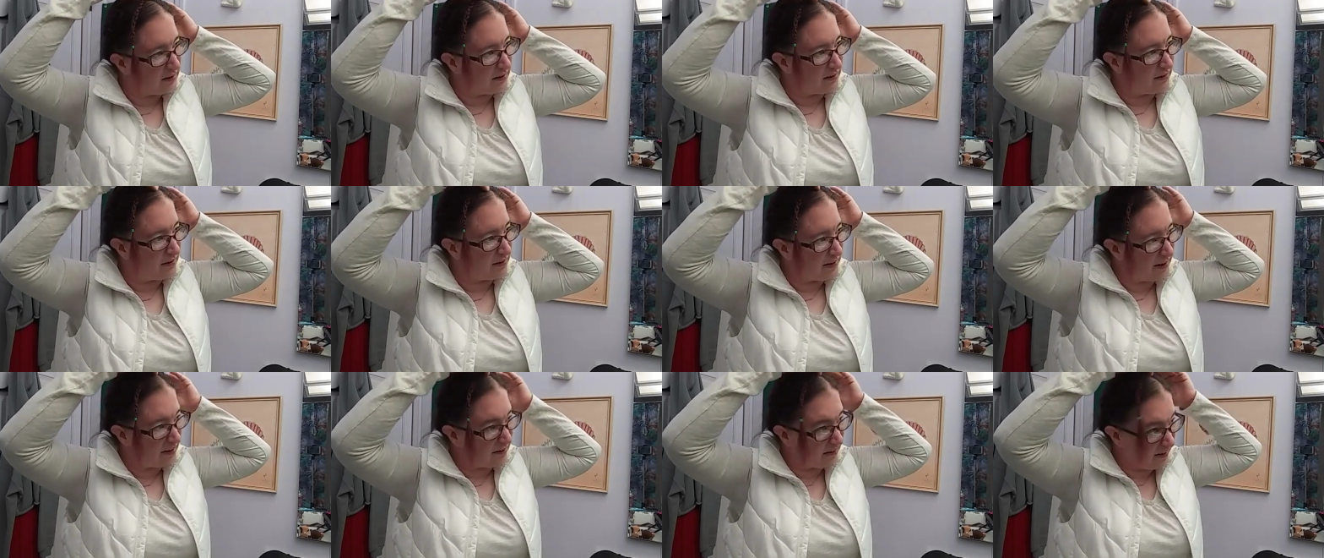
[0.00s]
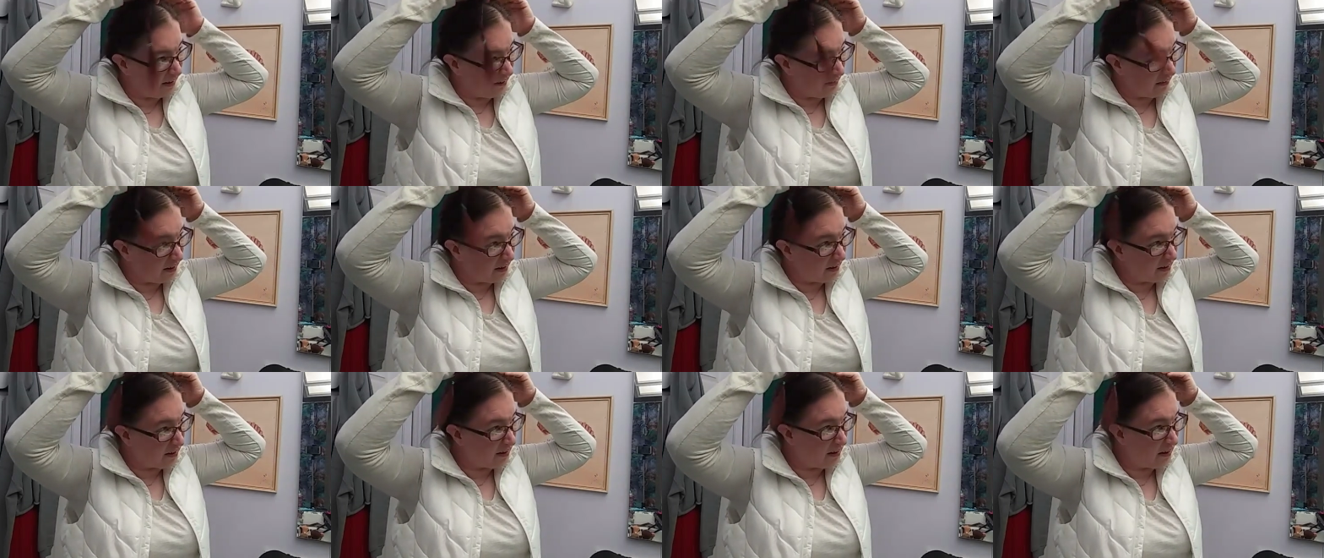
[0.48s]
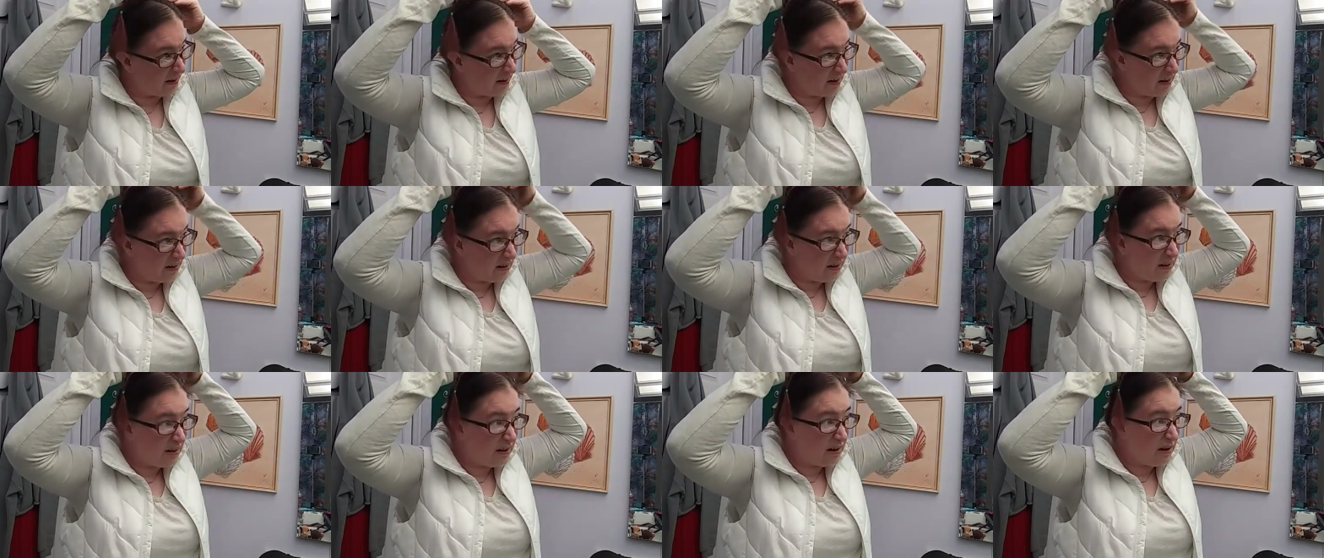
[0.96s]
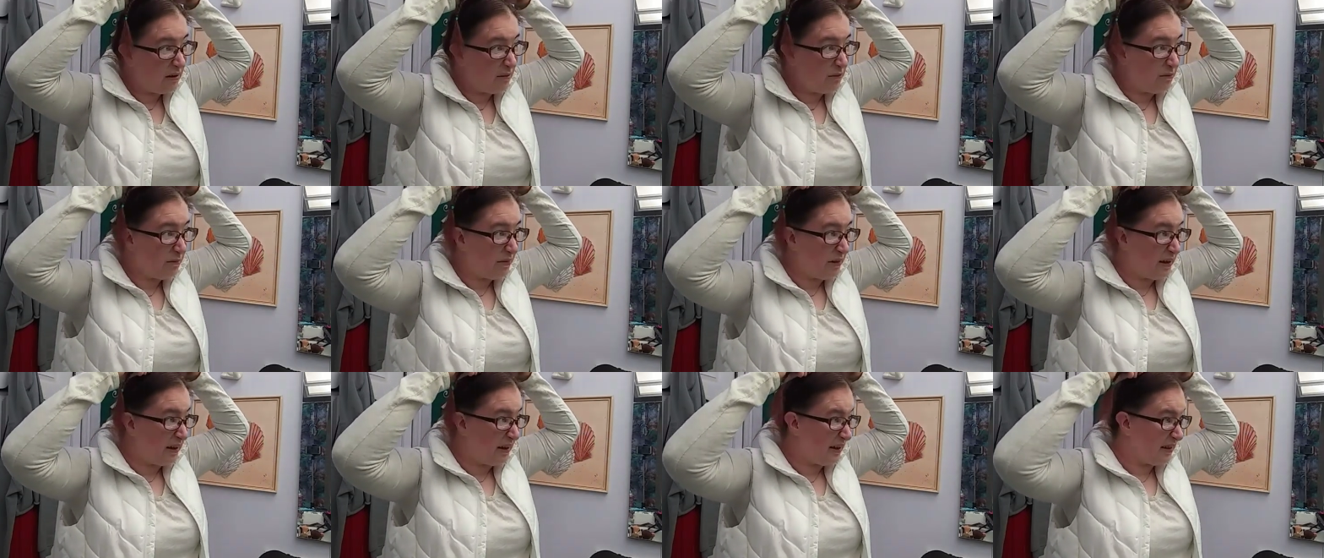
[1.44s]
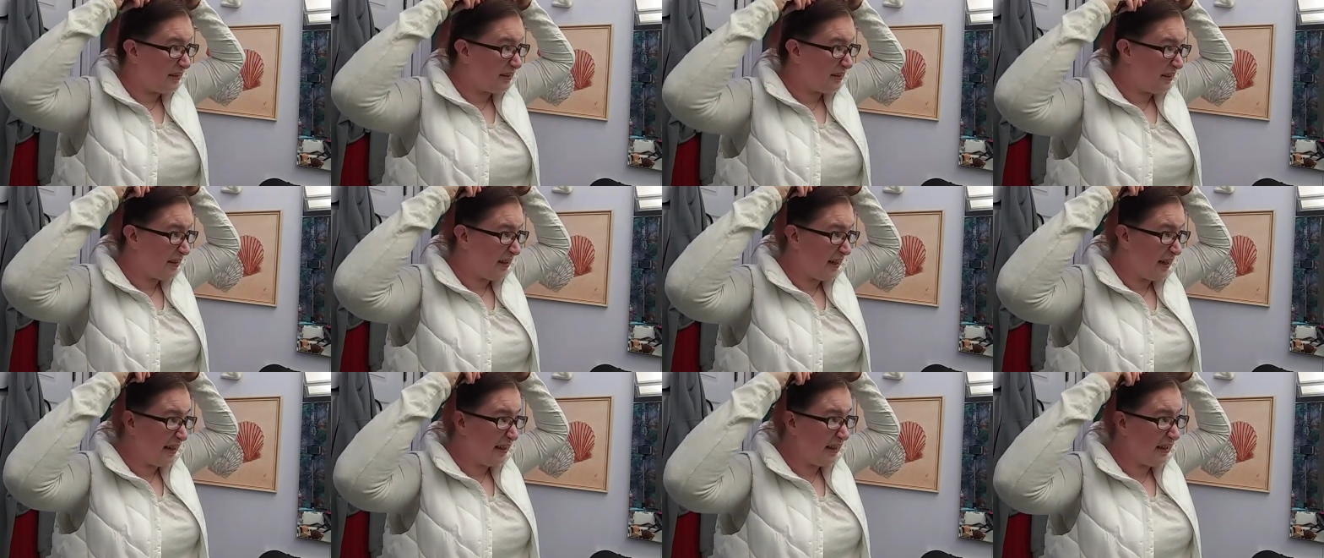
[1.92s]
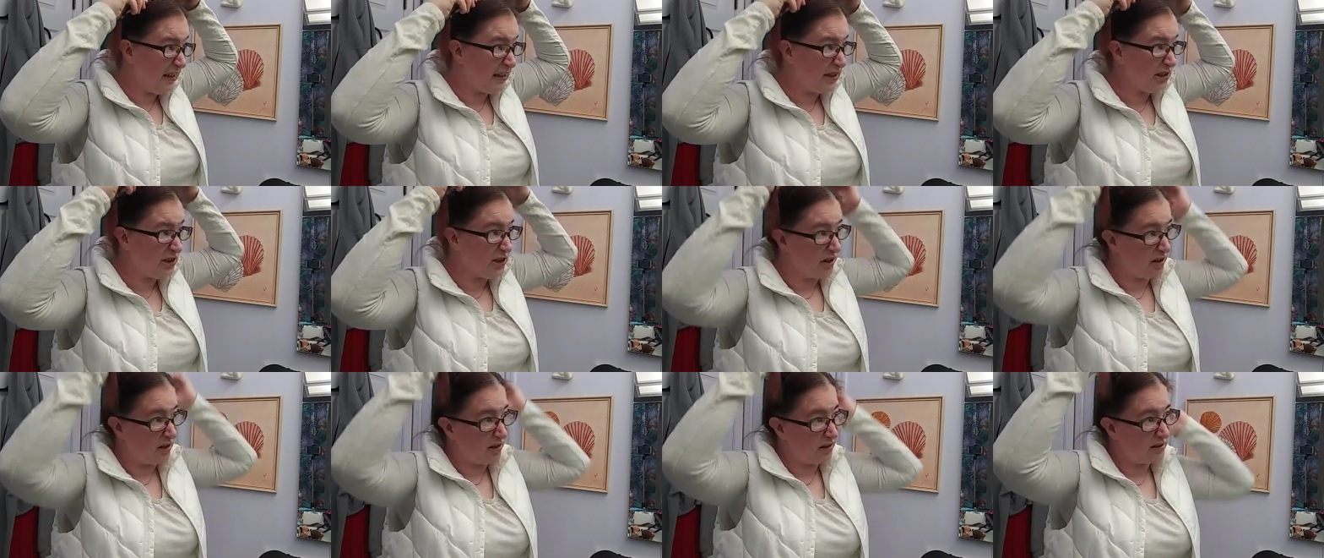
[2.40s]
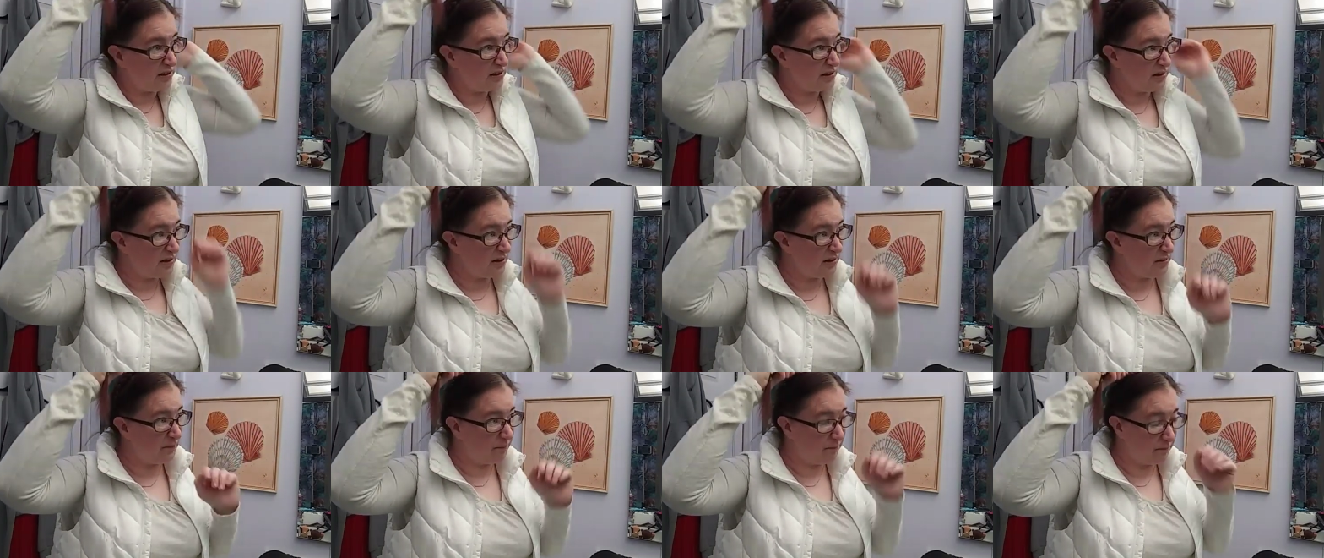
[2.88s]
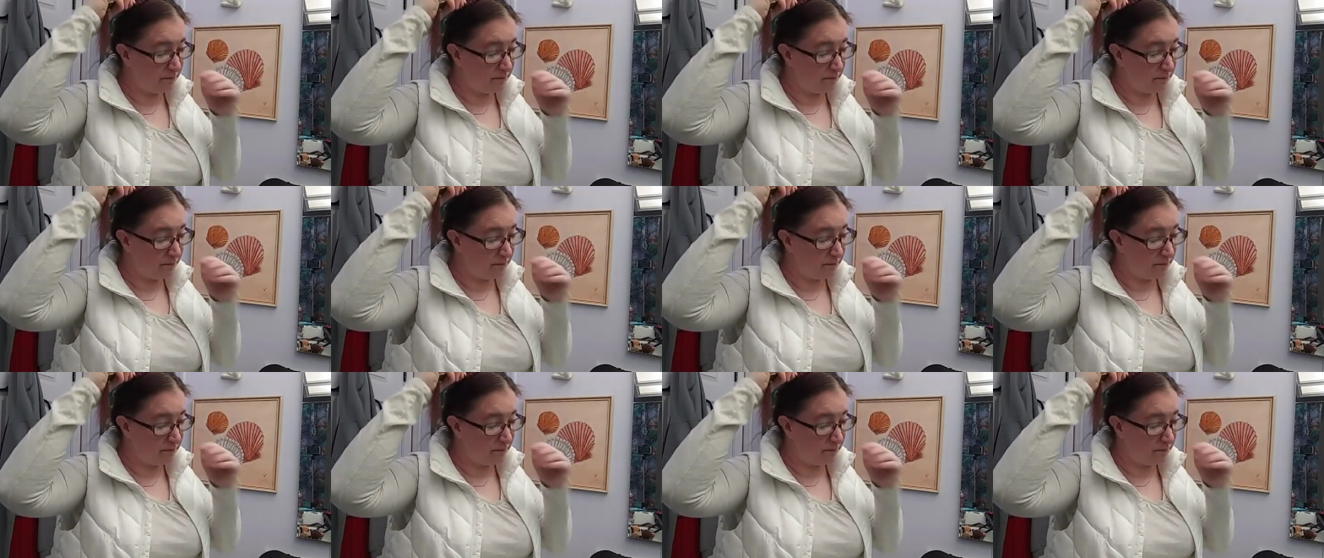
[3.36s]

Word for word: don't know if that really worked. But I think Char's.